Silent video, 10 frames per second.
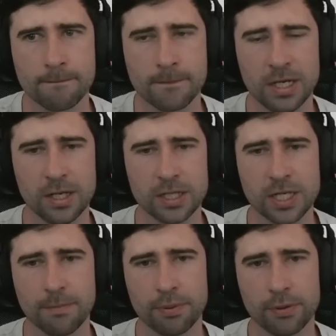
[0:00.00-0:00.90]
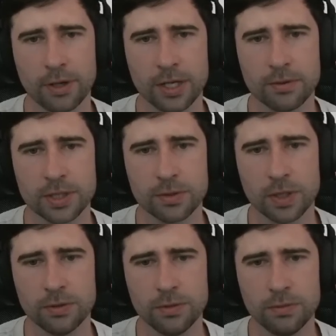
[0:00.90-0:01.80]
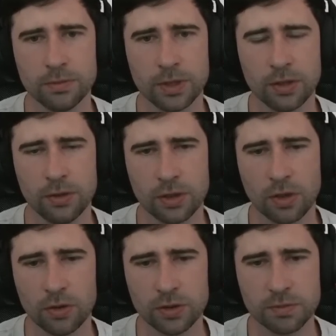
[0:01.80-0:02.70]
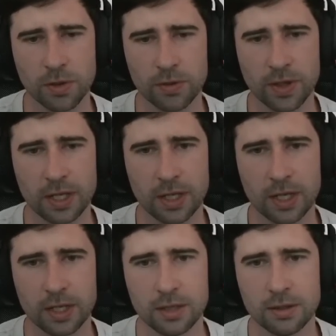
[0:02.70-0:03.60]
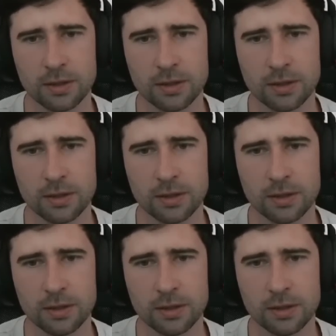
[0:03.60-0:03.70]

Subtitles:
He does have Prio as well. Could Cosmo that lane.